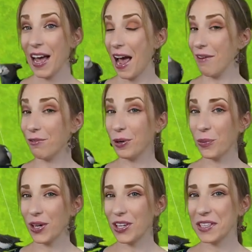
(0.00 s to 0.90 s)
Every
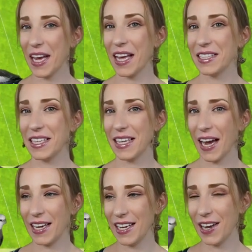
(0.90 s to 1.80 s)
World as a
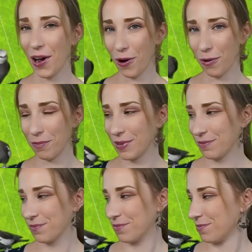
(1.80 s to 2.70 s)
Tiny Home.
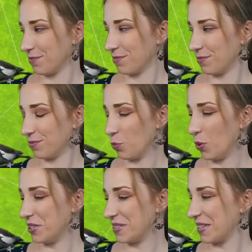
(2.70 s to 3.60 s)

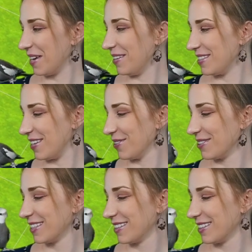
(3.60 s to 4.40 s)
What scared you?